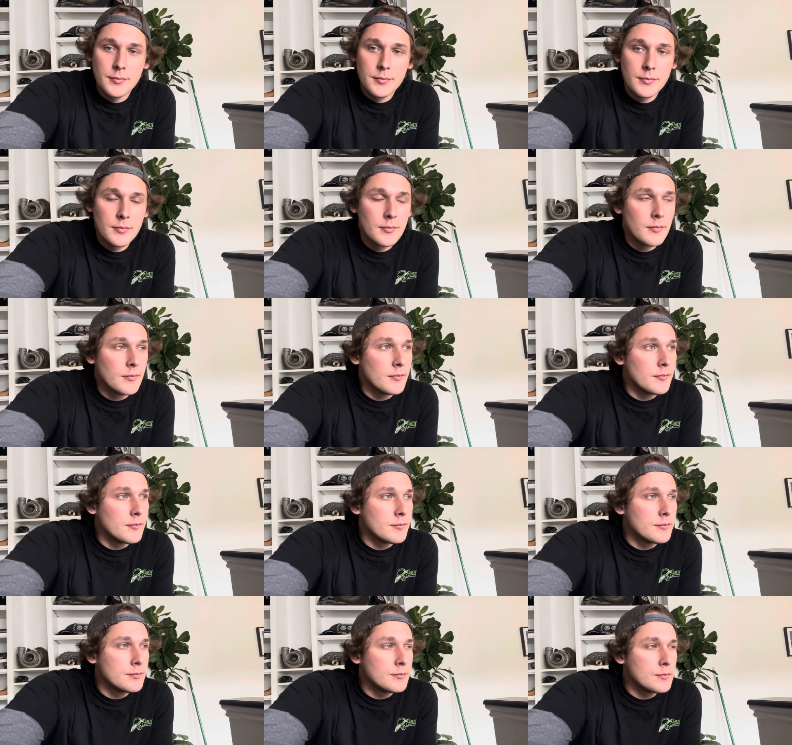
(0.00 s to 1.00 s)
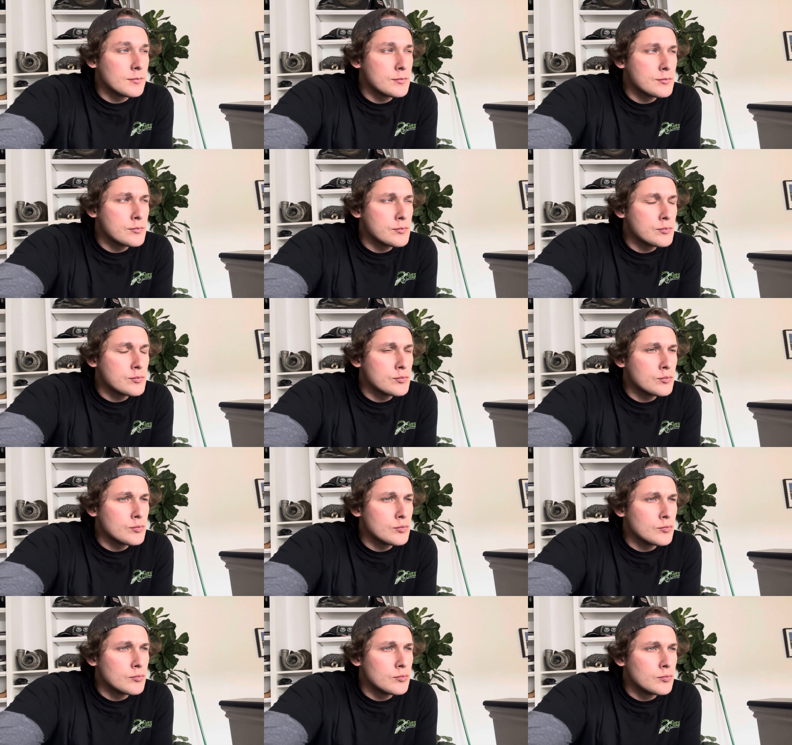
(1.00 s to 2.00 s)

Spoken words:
Nothing is said.